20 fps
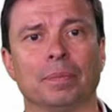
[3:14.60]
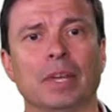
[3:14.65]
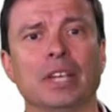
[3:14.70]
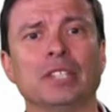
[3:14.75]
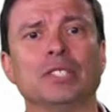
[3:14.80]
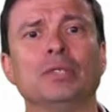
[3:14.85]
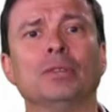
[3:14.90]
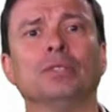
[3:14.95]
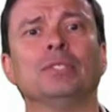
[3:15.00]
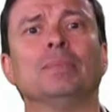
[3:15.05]

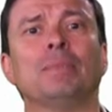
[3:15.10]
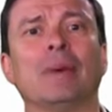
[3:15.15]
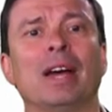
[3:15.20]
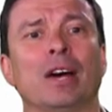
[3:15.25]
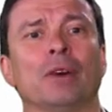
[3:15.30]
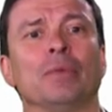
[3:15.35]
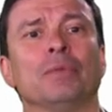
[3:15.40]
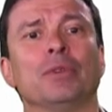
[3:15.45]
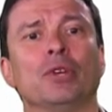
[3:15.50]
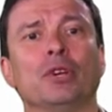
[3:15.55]
It's not
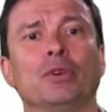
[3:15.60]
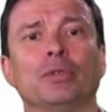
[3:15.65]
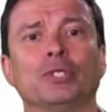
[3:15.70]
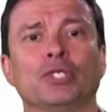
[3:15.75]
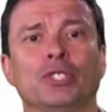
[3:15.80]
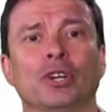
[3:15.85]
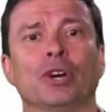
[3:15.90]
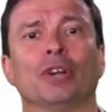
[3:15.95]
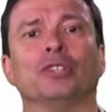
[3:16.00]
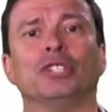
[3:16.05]
about who
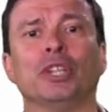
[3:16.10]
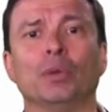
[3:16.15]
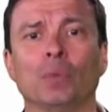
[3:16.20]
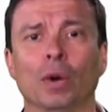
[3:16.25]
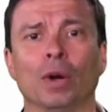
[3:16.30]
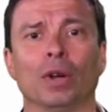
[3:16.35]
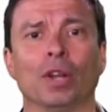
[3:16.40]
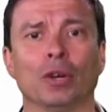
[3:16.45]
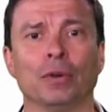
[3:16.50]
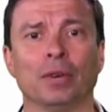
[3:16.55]
is charging
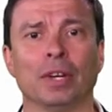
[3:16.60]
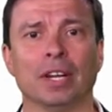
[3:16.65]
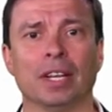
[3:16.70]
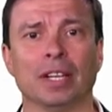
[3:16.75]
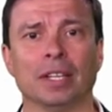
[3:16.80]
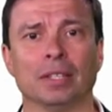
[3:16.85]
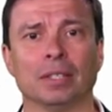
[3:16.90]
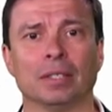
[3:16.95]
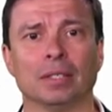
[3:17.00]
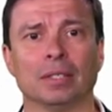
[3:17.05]
what
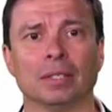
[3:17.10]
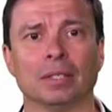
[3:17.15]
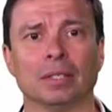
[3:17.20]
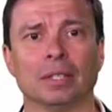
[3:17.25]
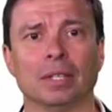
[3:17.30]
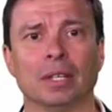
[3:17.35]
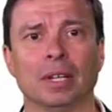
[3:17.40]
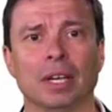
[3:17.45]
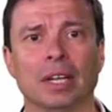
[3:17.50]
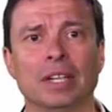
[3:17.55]
locally.
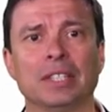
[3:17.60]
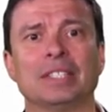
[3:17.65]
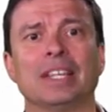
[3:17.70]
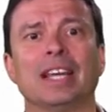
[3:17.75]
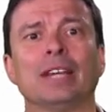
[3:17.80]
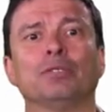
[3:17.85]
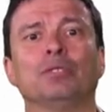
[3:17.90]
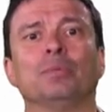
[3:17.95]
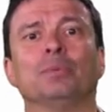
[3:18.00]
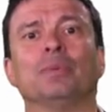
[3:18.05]
It is
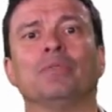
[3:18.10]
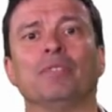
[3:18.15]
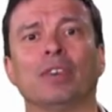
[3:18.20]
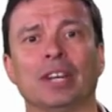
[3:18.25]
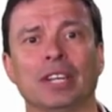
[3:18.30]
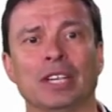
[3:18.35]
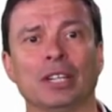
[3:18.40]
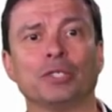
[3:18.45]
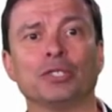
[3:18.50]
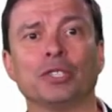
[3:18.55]
down to
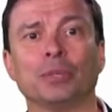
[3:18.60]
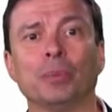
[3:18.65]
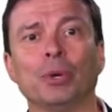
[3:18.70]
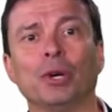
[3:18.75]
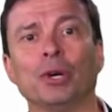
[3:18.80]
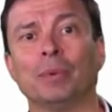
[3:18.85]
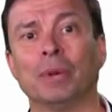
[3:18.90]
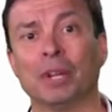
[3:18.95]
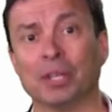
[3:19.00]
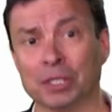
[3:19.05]
providing a
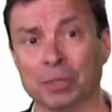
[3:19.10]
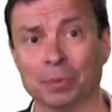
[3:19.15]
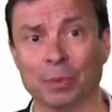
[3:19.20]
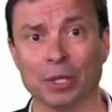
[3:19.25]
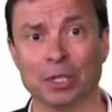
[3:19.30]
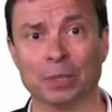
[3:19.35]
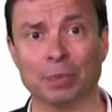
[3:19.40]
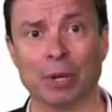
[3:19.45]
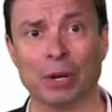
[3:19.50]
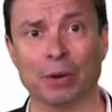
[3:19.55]
superb customer
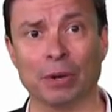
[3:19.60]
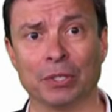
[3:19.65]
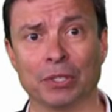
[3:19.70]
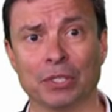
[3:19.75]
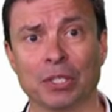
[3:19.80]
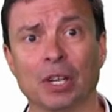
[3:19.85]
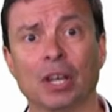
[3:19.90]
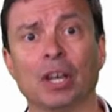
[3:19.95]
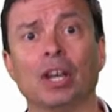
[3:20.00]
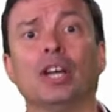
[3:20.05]

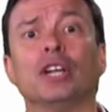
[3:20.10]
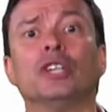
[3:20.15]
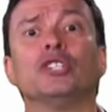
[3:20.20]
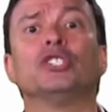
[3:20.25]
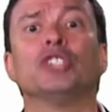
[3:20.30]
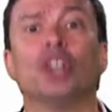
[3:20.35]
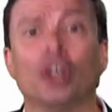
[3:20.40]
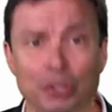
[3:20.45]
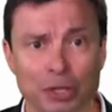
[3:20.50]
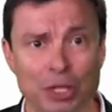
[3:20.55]
experience,
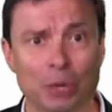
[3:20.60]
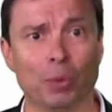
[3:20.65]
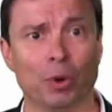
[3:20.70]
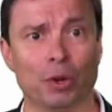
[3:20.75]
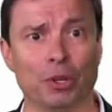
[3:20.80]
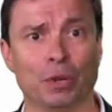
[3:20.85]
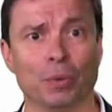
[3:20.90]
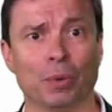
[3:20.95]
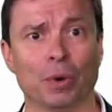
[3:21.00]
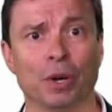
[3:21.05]
charging
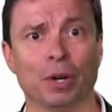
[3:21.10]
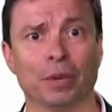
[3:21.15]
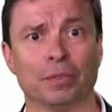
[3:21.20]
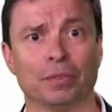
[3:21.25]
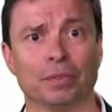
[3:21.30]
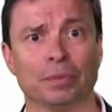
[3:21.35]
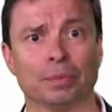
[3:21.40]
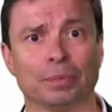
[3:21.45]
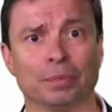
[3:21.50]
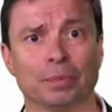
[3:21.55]
what you're
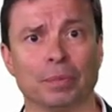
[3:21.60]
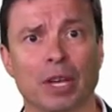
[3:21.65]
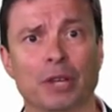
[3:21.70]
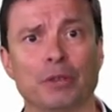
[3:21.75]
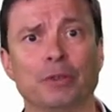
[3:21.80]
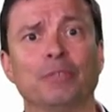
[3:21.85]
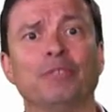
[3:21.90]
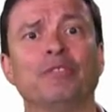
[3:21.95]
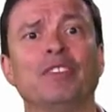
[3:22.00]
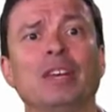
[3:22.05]
worth,
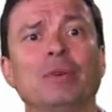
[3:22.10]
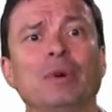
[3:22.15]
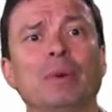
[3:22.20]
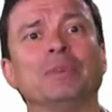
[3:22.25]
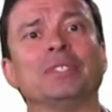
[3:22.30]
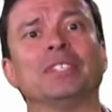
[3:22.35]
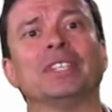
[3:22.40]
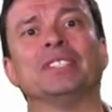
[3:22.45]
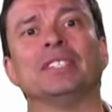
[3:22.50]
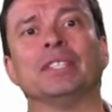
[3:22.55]
and your fee
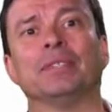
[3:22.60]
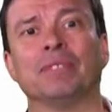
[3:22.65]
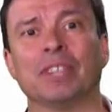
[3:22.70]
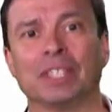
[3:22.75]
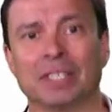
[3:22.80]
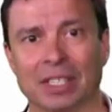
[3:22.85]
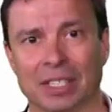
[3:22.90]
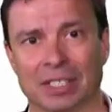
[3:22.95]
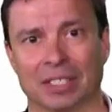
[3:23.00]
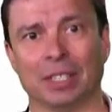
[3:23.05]
representing
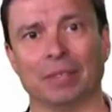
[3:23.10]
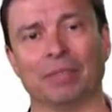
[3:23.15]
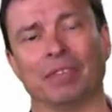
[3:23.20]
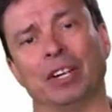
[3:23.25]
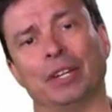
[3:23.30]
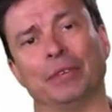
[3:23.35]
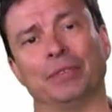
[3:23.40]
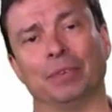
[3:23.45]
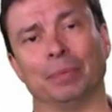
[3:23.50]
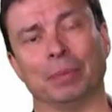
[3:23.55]
fantastic
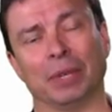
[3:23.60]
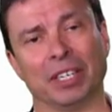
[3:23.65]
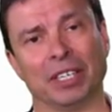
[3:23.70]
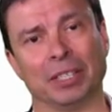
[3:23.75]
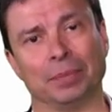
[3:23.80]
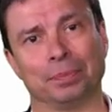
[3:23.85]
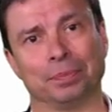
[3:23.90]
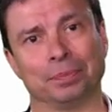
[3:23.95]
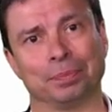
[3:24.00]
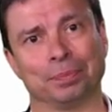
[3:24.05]
value for money.